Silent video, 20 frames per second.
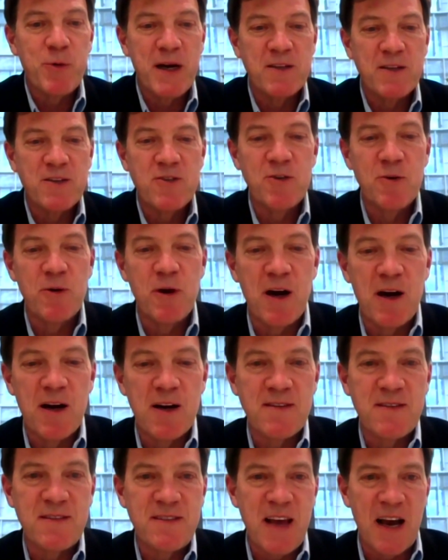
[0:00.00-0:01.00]
everyone to
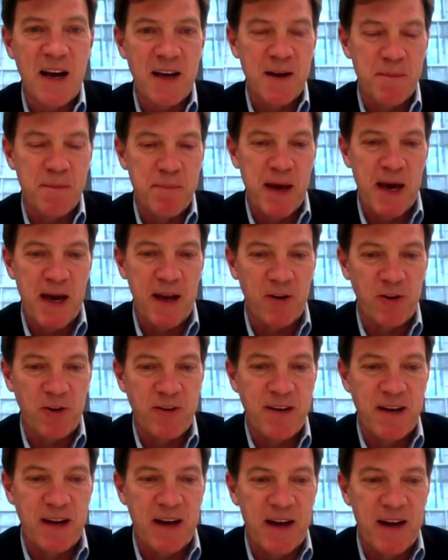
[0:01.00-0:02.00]
our second
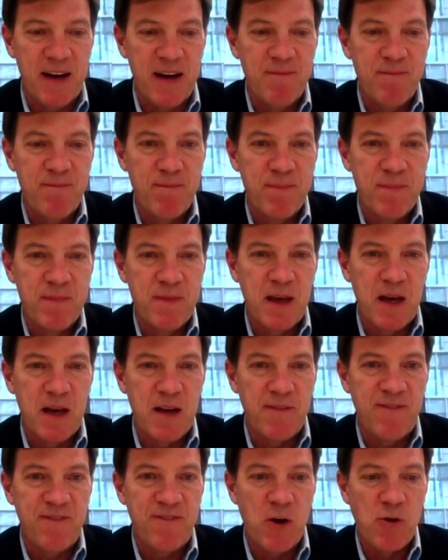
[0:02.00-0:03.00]
panel today
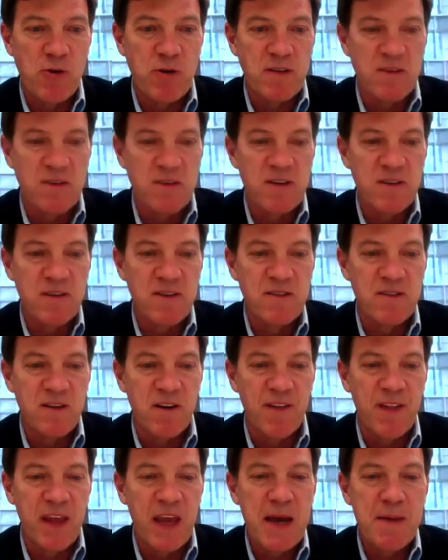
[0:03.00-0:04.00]
that focuses
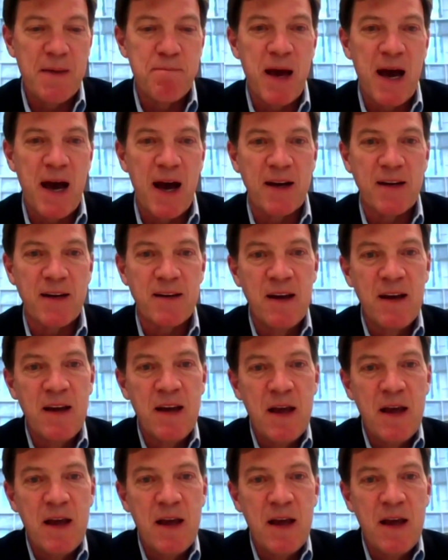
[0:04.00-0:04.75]
on the impact